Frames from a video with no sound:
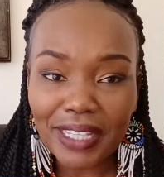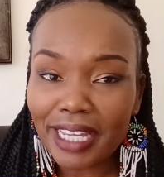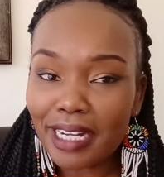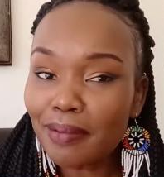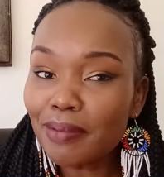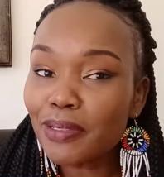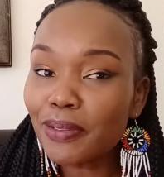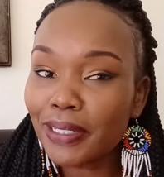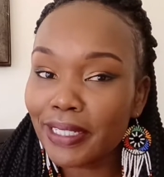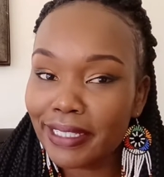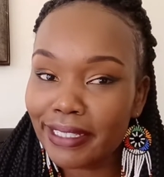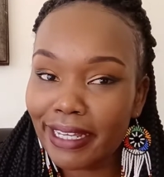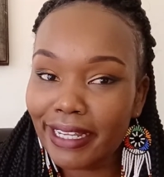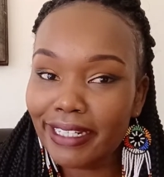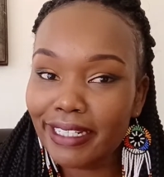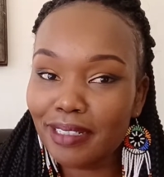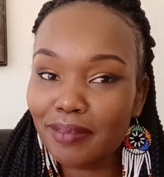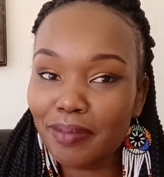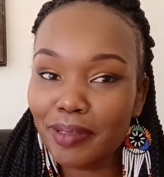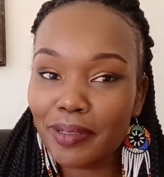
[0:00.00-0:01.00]
And I'm so
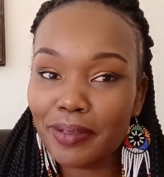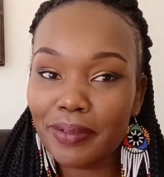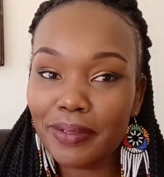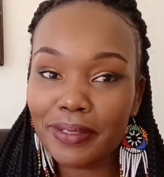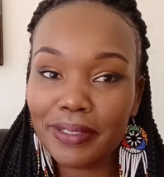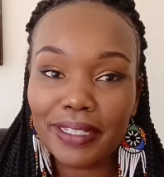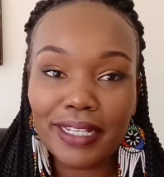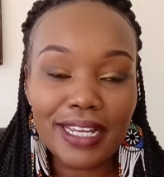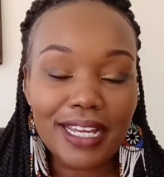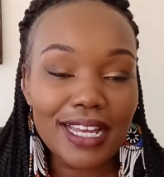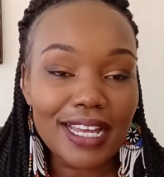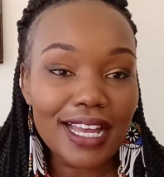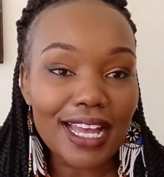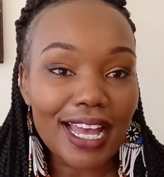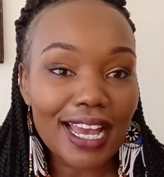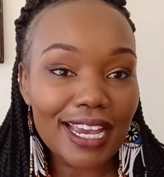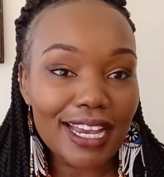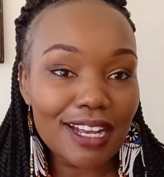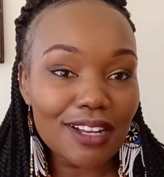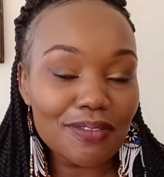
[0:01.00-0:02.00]
excited because
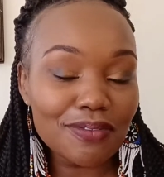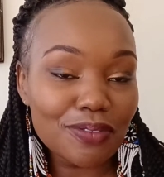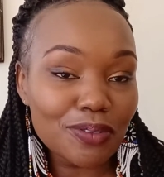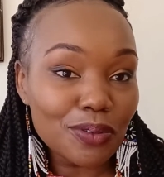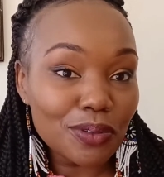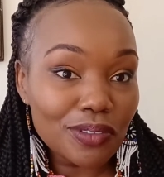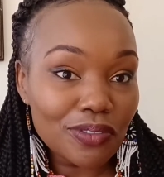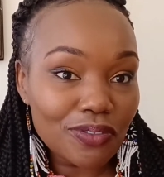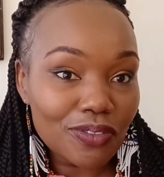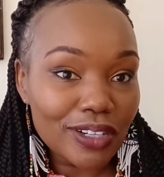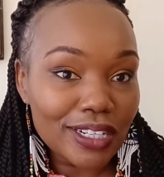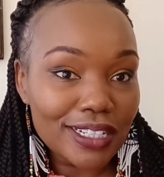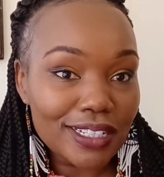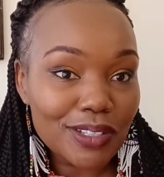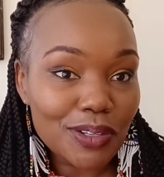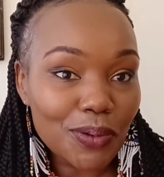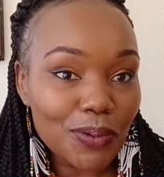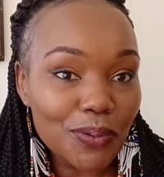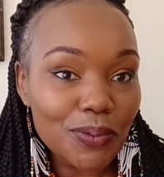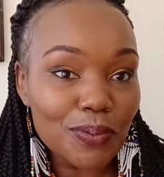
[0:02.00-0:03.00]
I have good
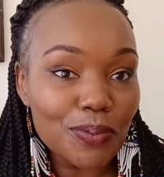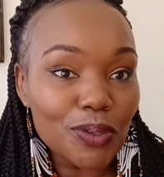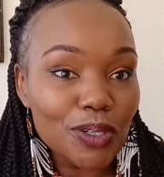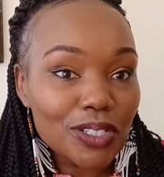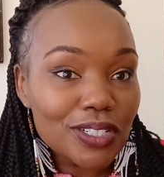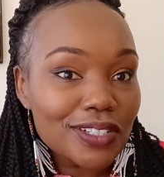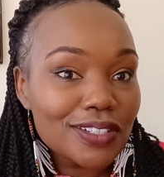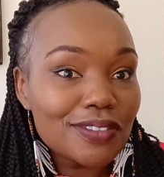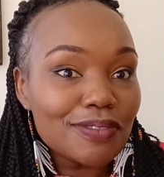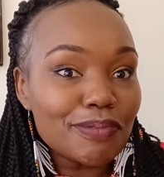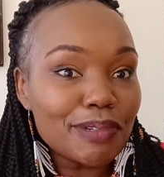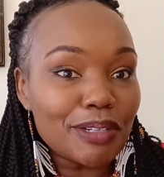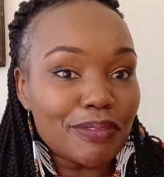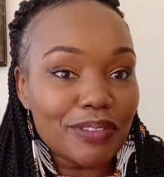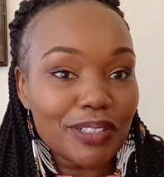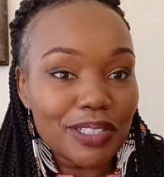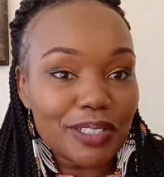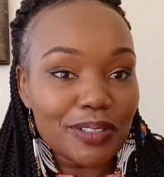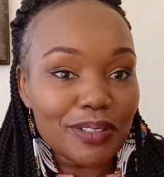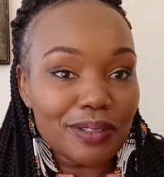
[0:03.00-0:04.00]
friends who watched my
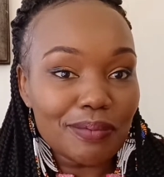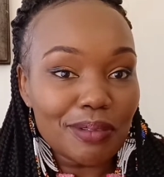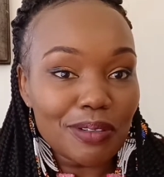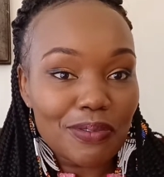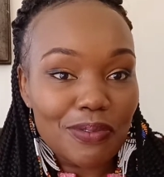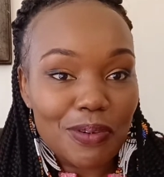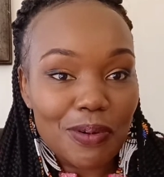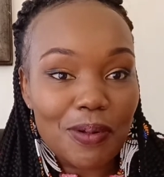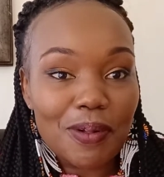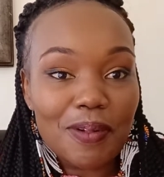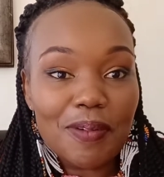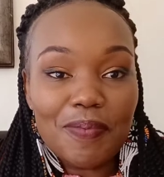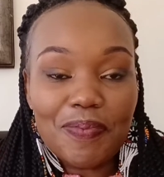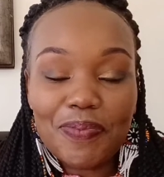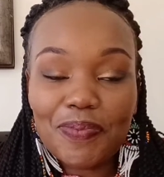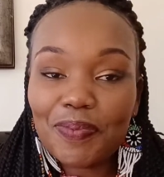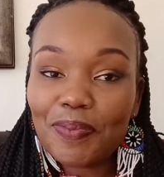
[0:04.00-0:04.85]
videos before.